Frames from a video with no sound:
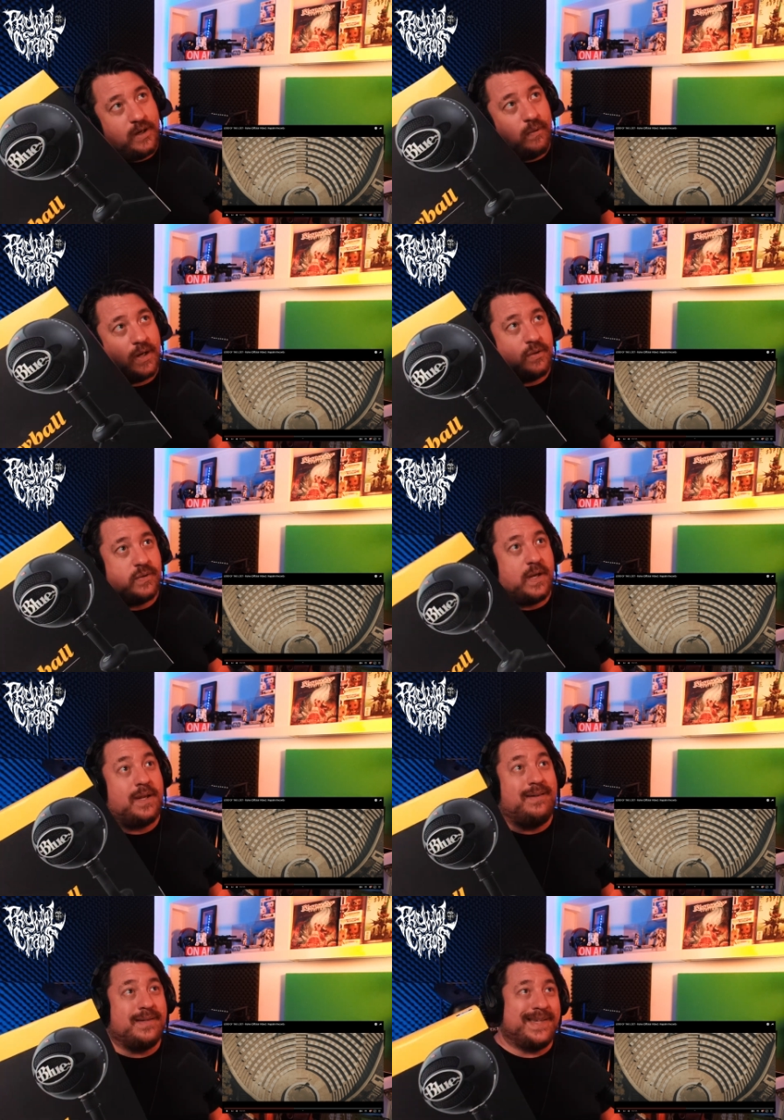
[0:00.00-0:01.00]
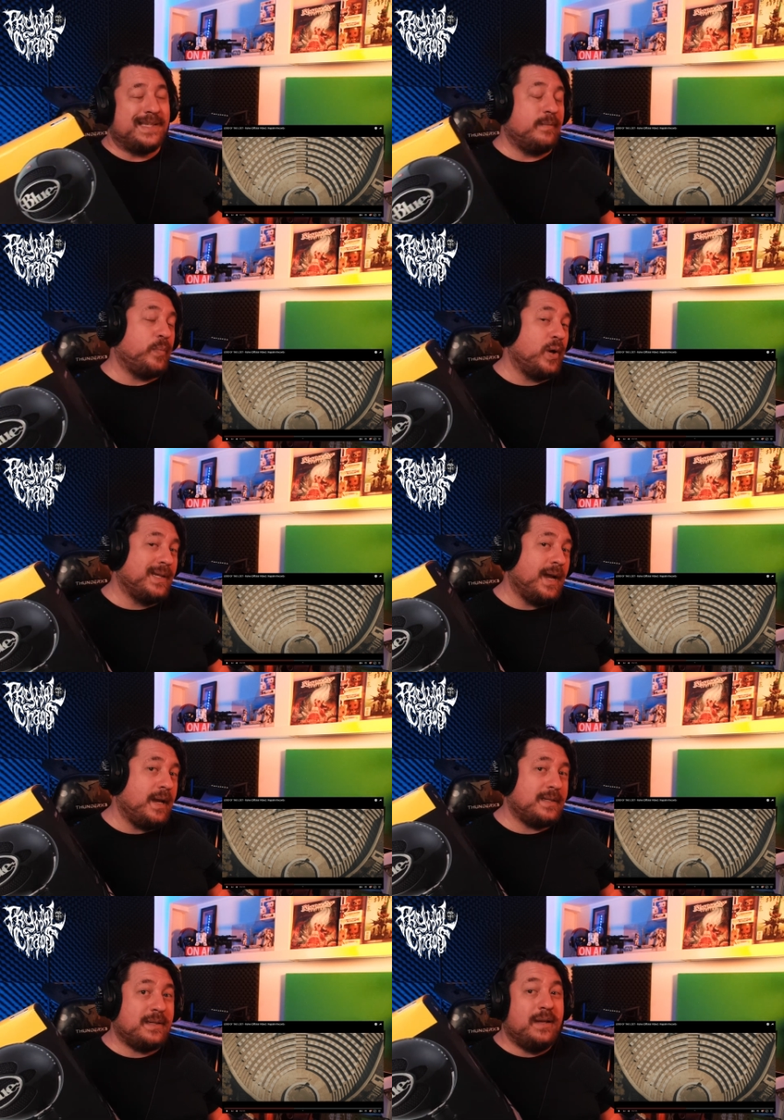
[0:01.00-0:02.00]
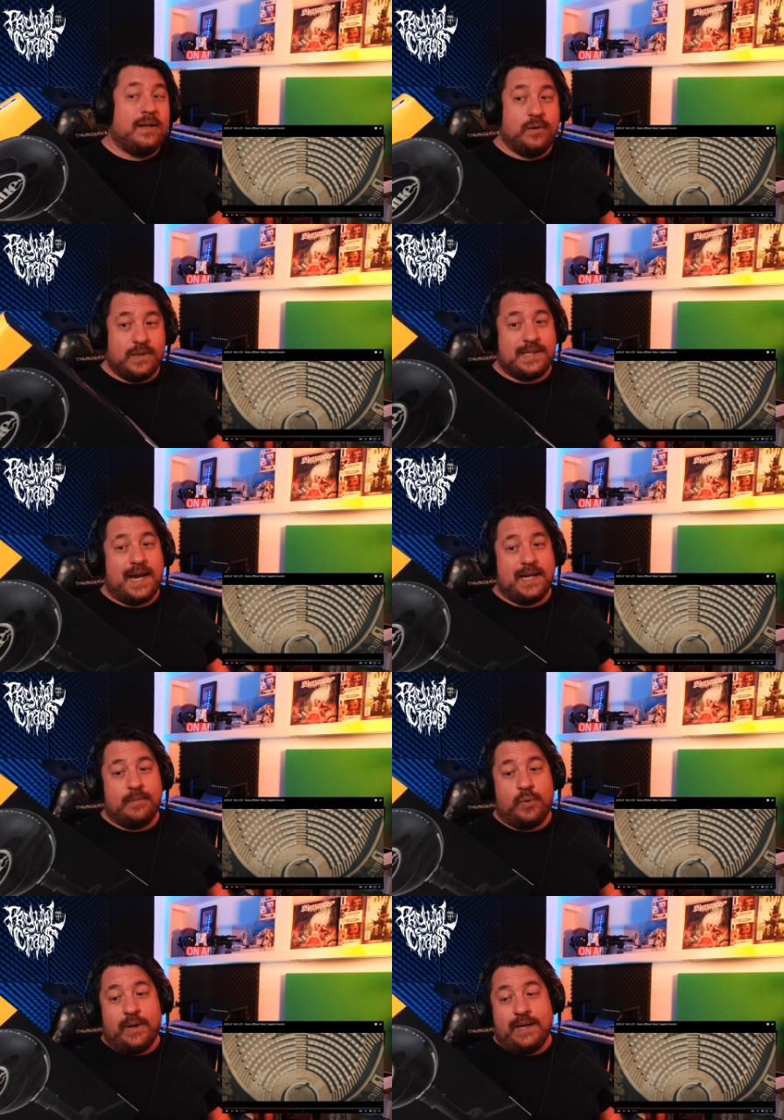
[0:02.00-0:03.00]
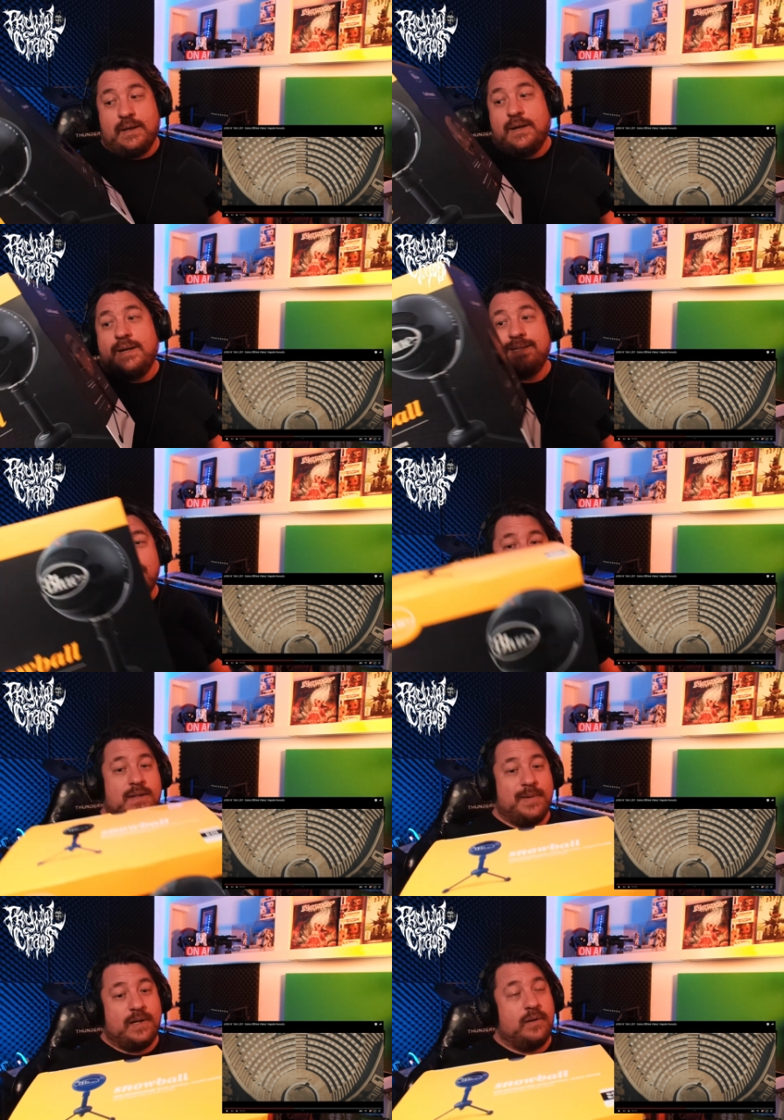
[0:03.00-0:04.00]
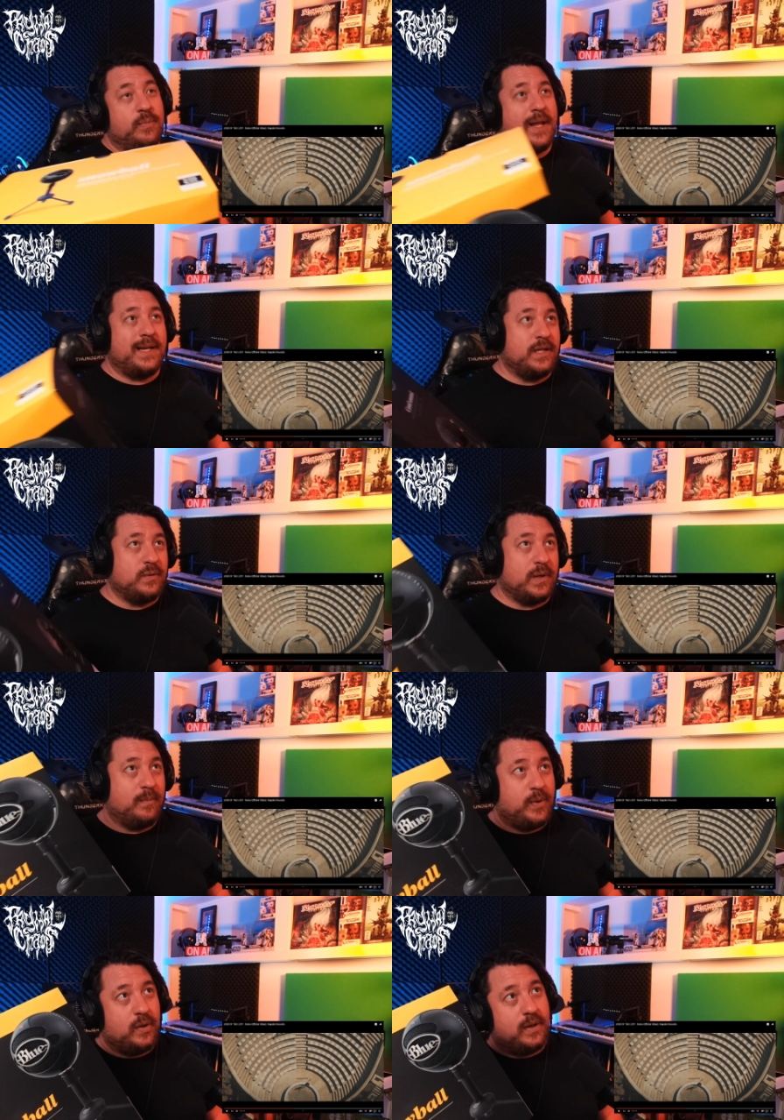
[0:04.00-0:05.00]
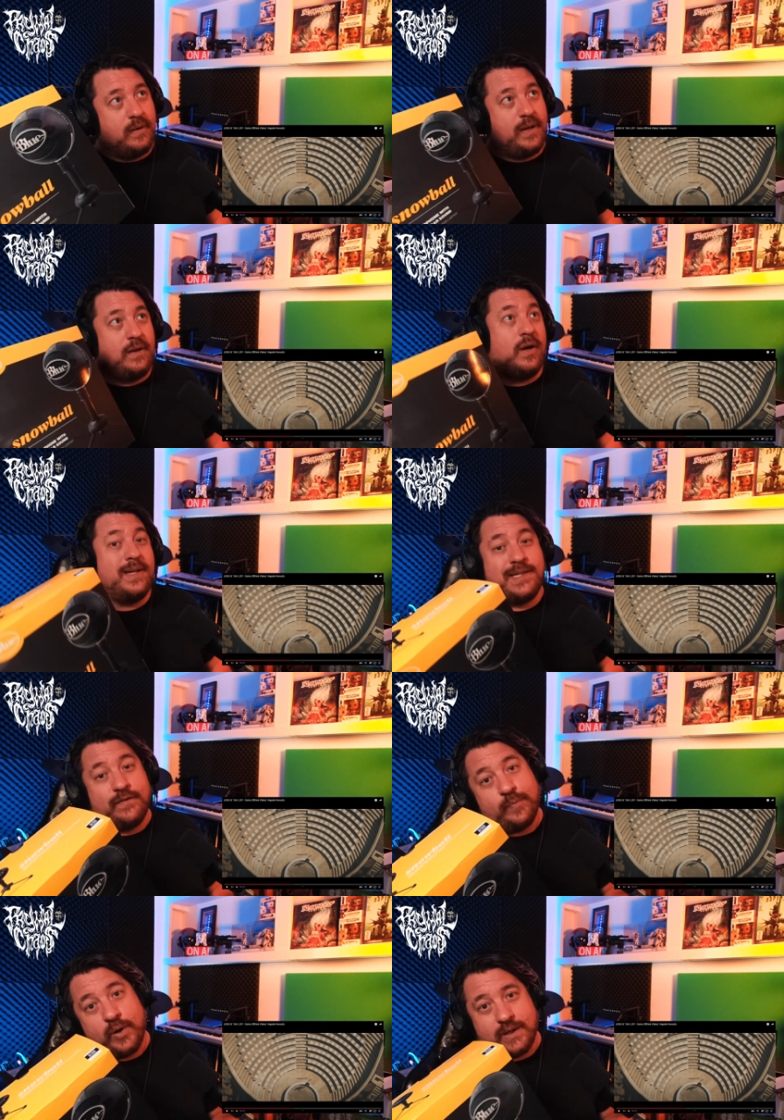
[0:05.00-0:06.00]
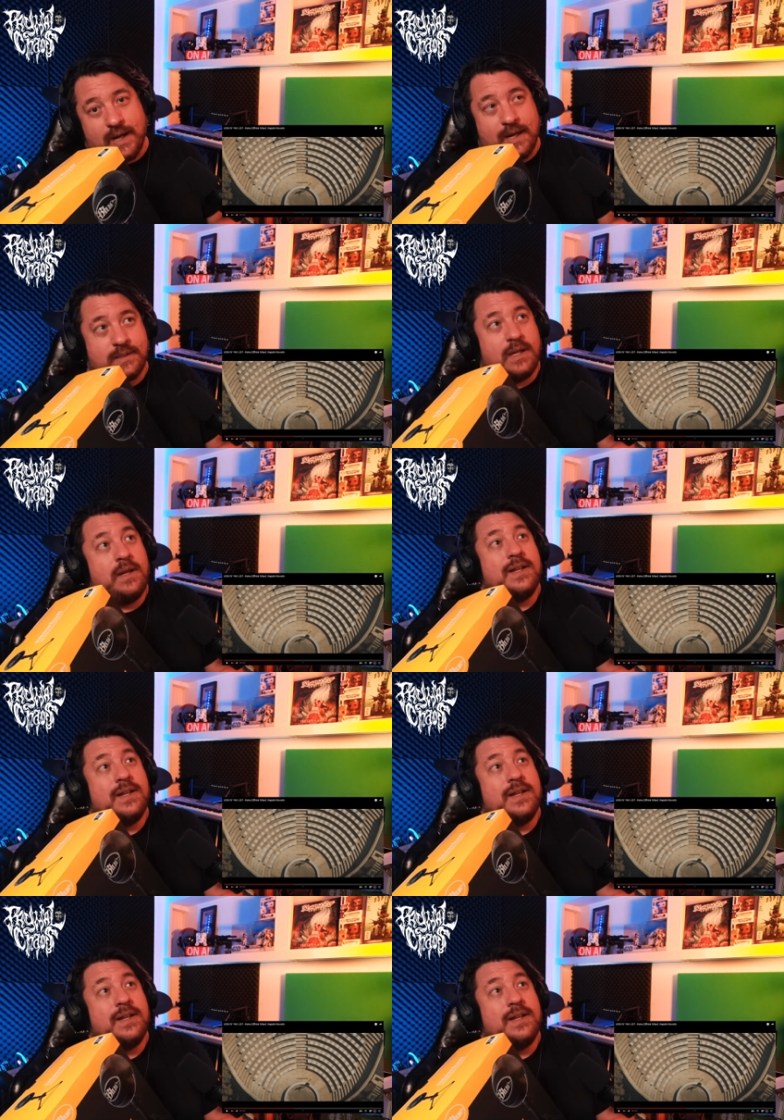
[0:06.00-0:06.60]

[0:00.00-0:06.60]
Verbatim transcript: omnidirectional, so you can use it as a podcast. Good starting point. Sit in the middle, plug it into a computer, and you got yourself a podcast.